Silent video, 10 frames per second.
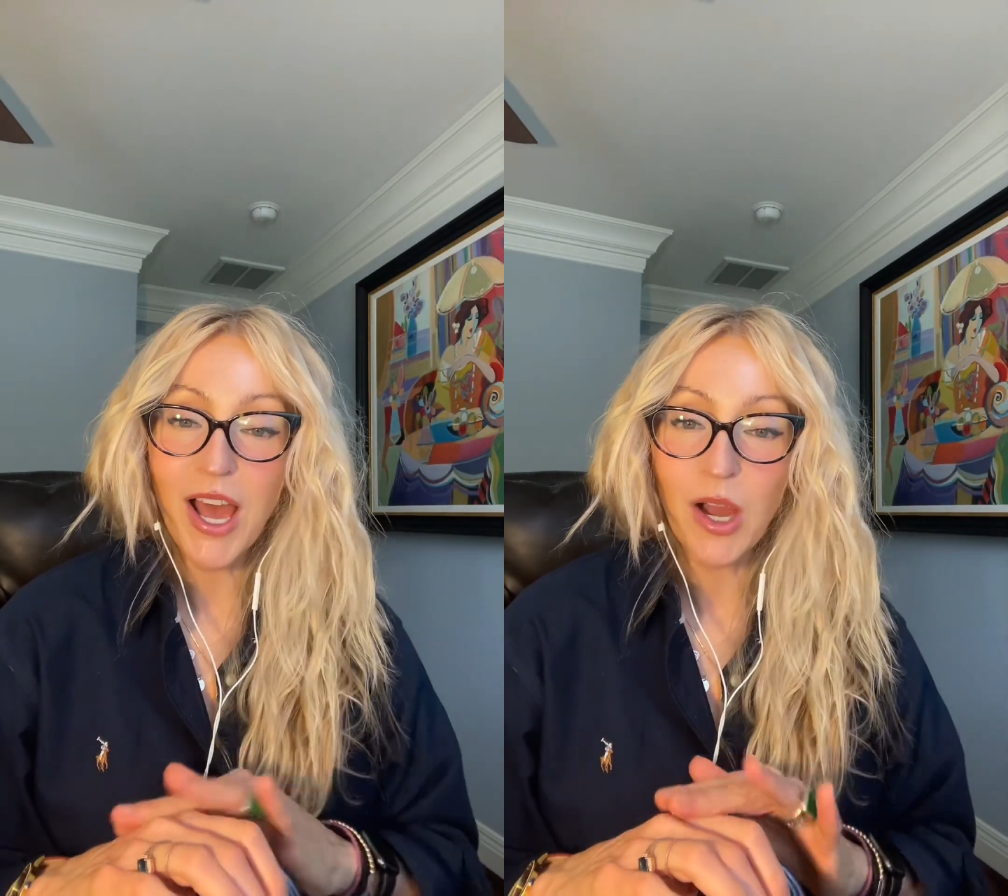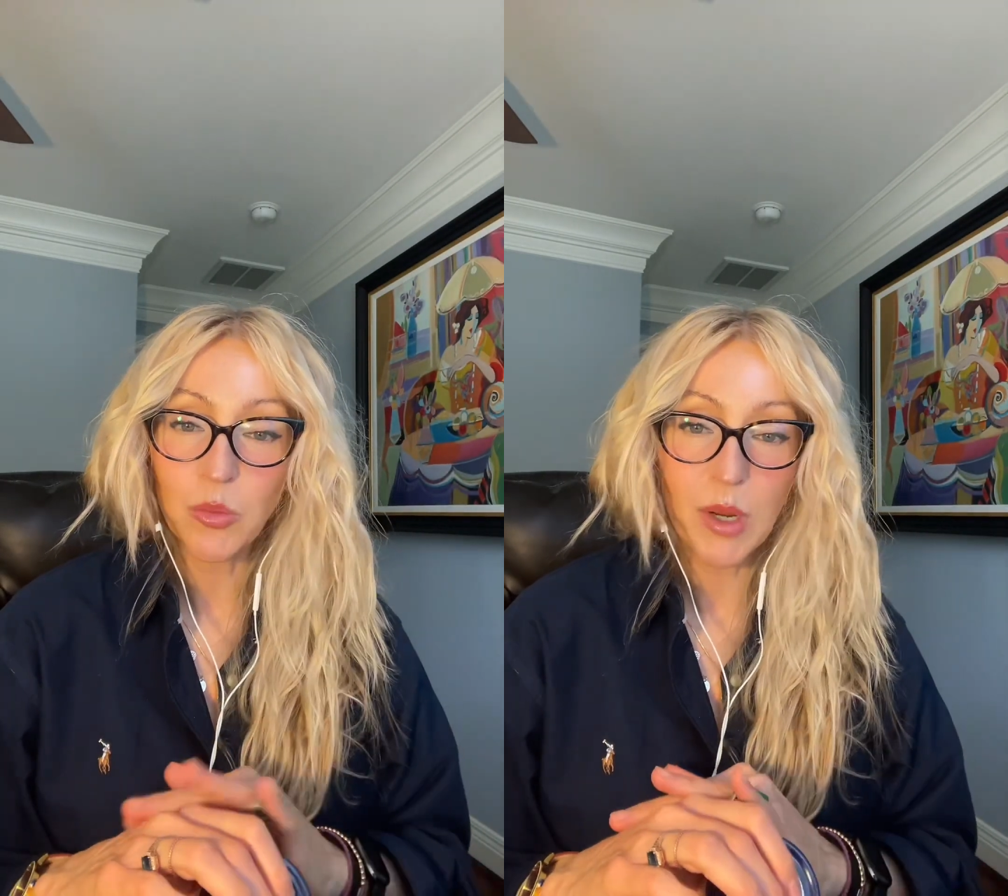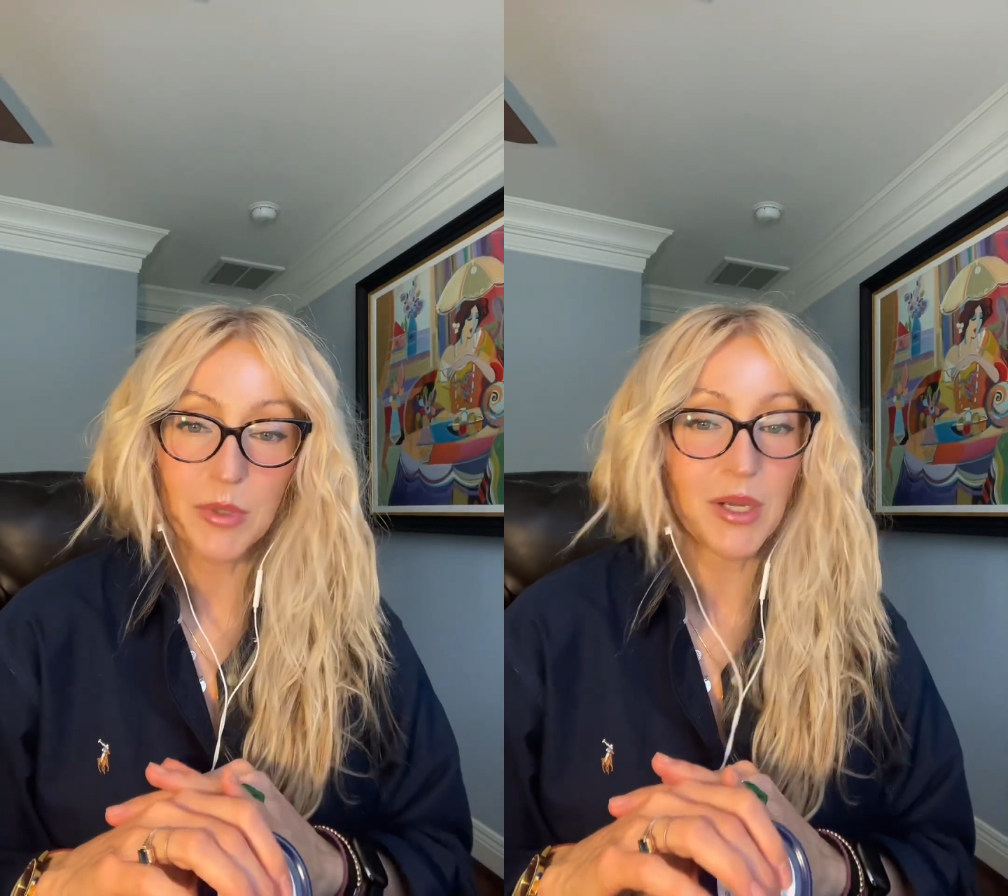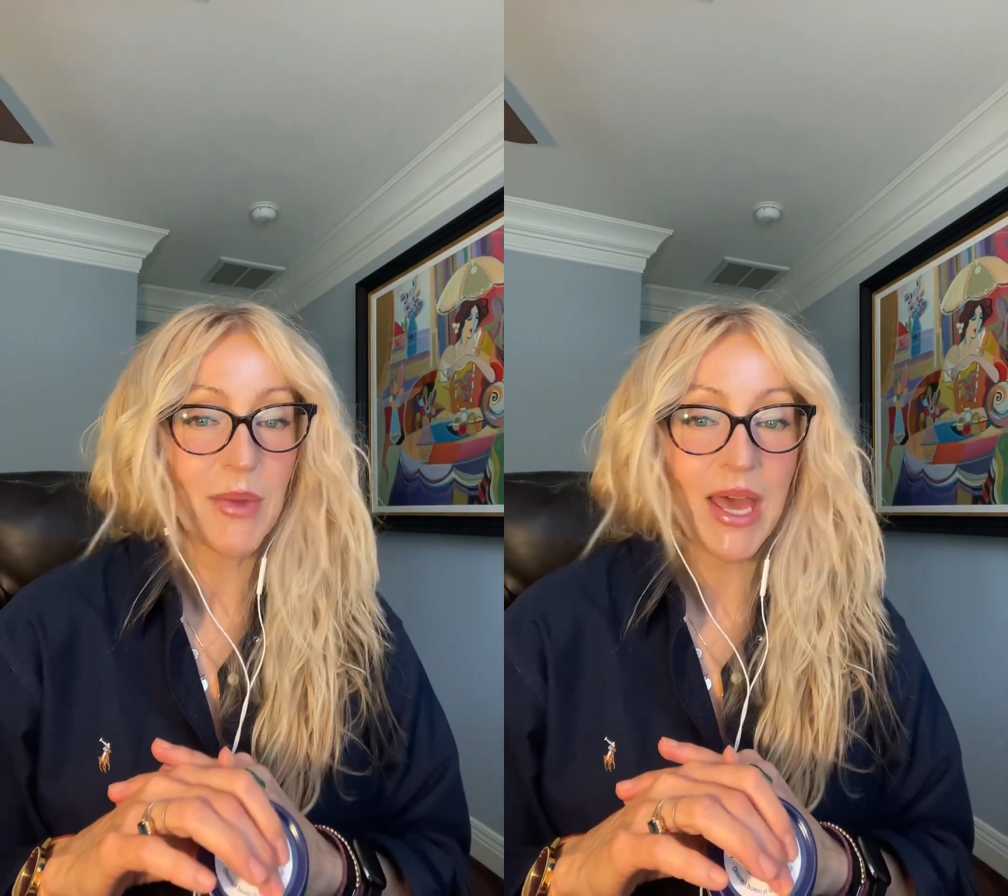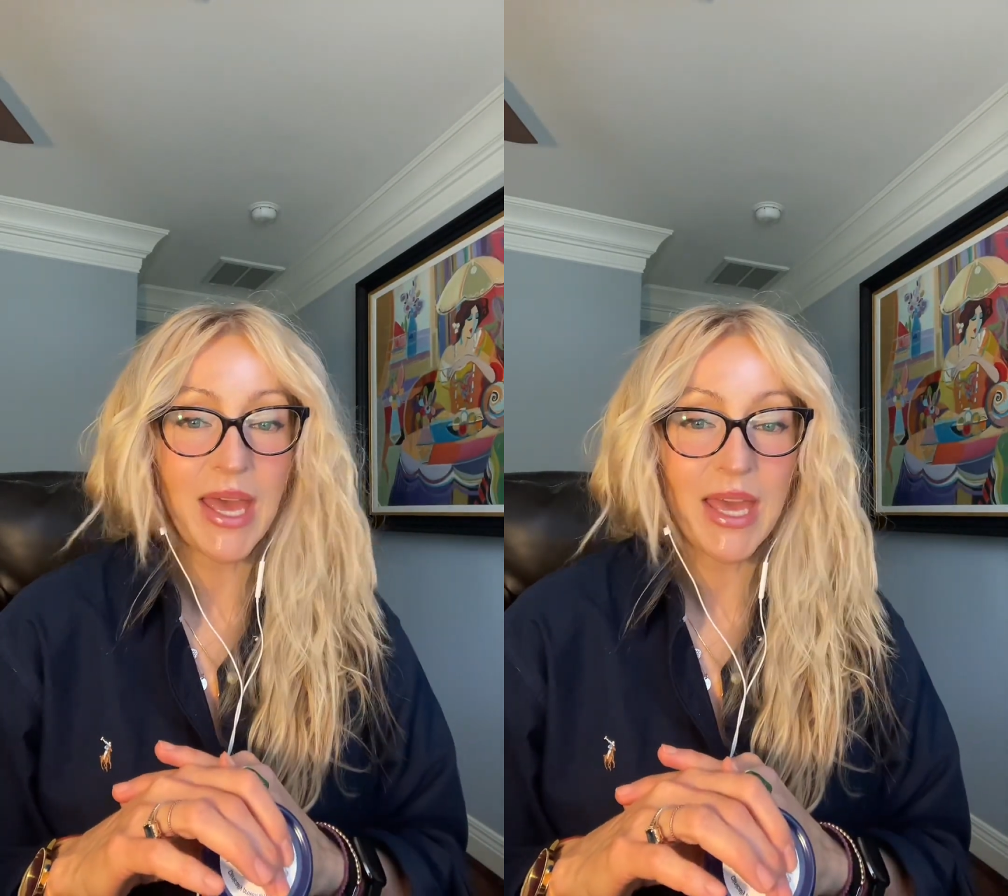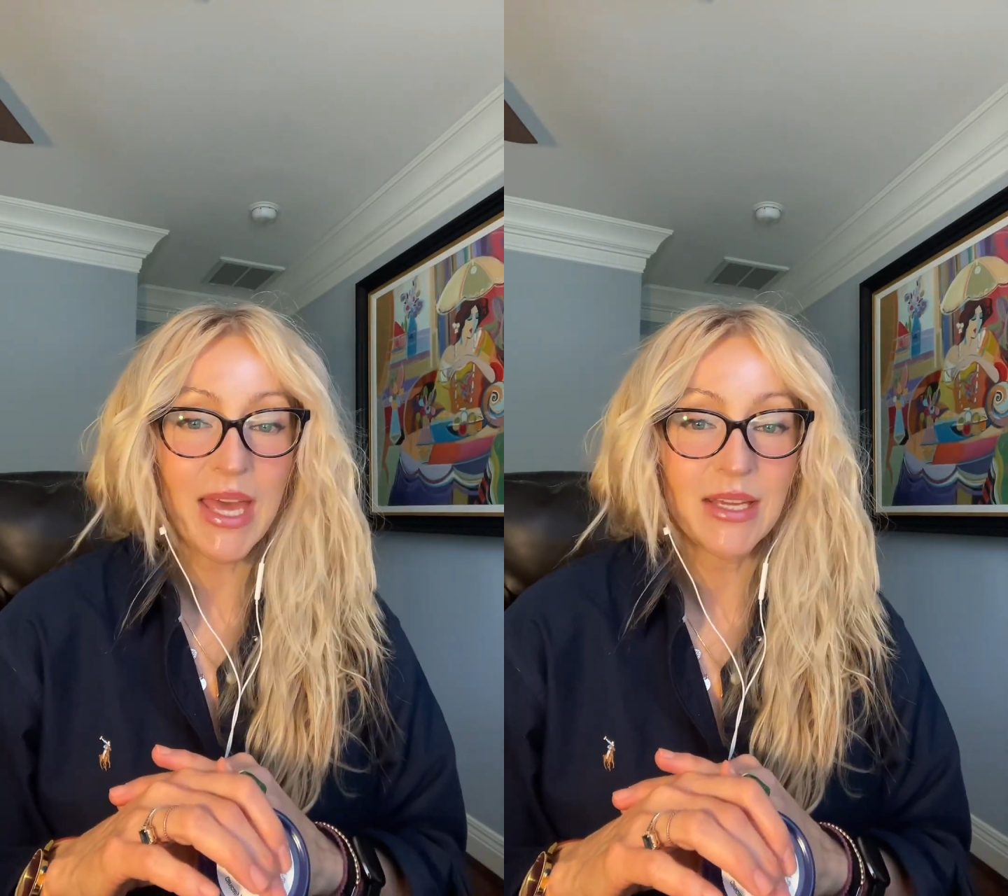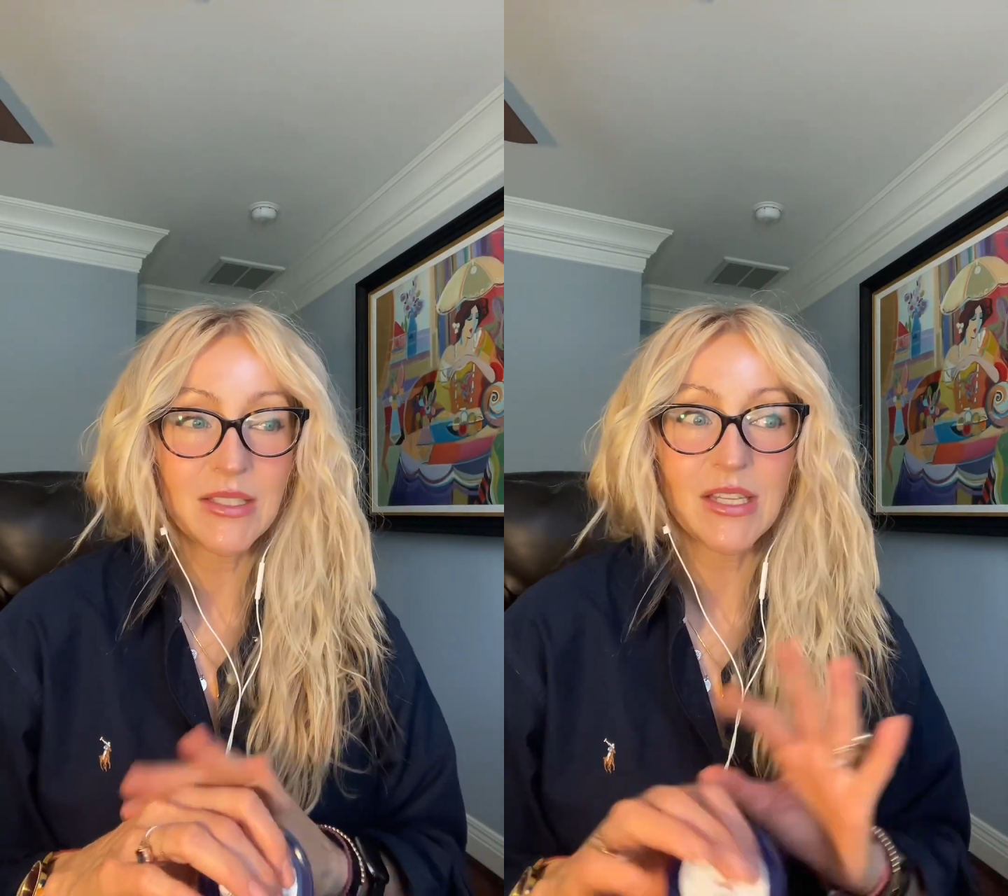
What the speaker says: I'll rub it on my hands.